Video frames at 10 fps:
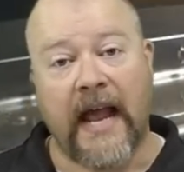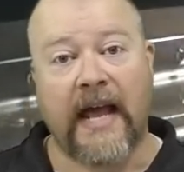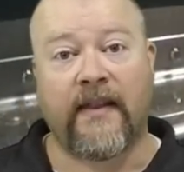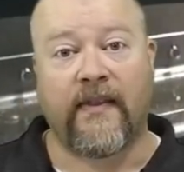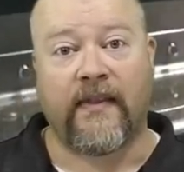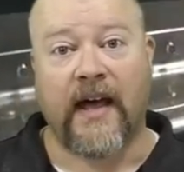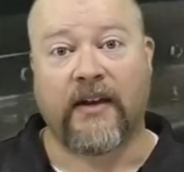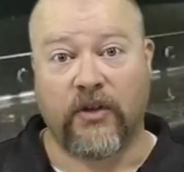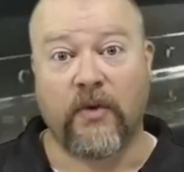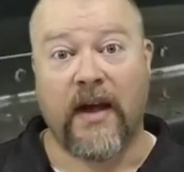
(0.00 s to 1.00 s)
and
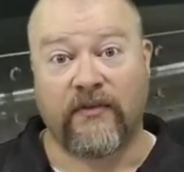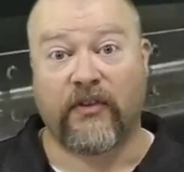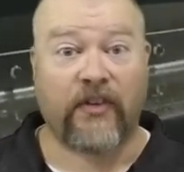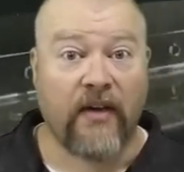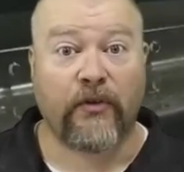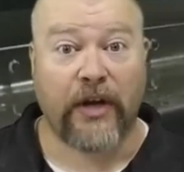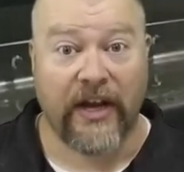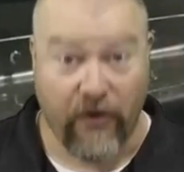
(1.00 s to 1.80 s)
that you have discovered a